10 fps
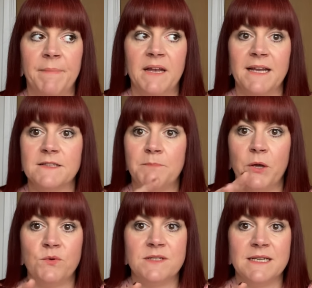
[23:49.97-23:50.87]
last
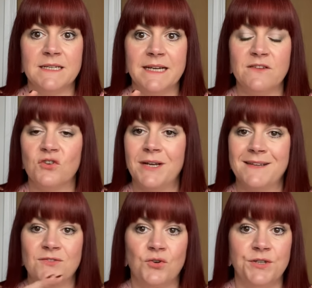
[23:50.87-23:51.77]
posting dates or
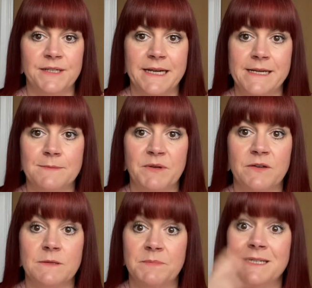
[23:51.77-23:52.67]
last order dates,
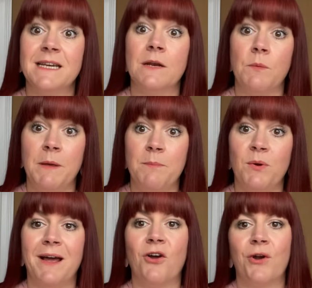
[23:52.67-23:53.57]
because particularly with people
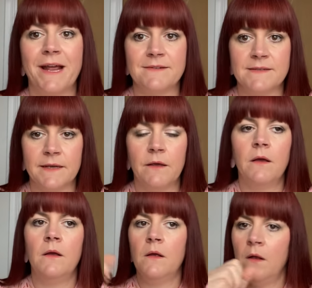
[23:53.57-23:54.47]
like on Etsy,
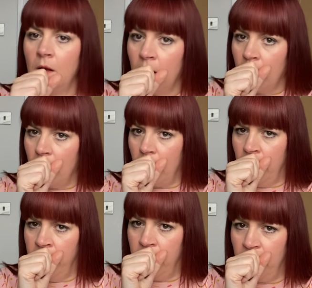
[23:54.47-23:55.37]

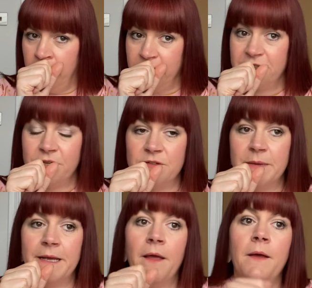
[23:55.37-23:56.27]
excuse
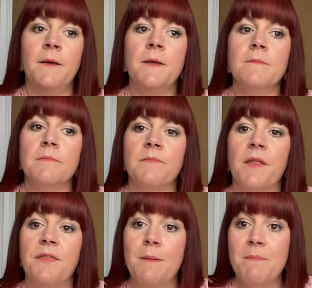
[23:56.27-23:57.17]
me,
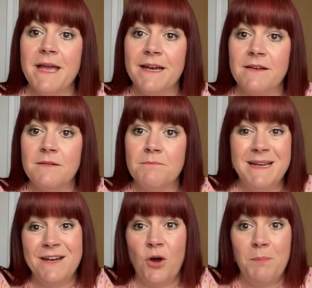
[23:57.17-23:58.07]
they may
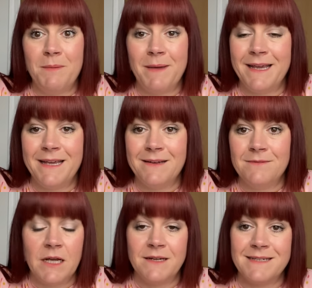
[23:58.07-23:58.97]
not be
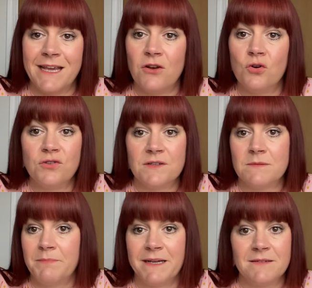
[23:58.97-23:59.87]
making taking orders
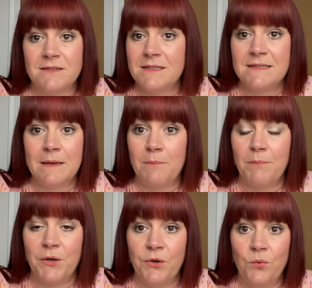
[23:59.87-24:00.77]
past
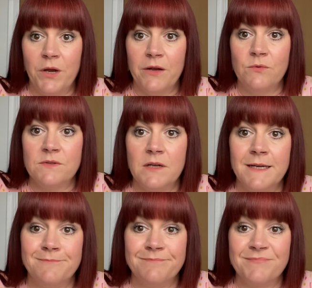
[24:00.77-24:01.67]
December, who knows,
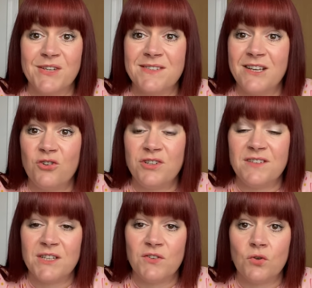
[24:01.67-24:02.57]
because they all
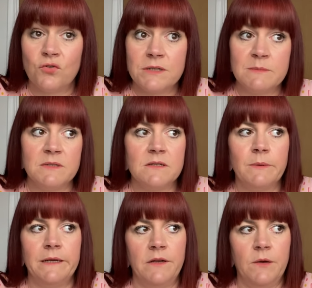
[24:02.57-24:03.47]
deserve a good Christmas as
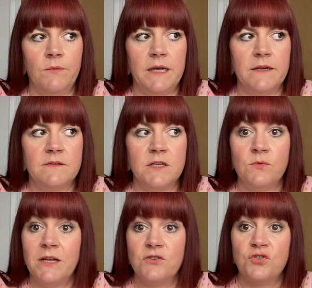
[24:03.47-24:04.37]
well, don't they? So
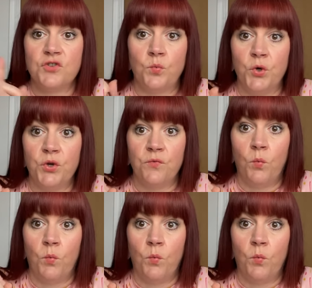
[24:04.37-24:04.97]
that's just a word of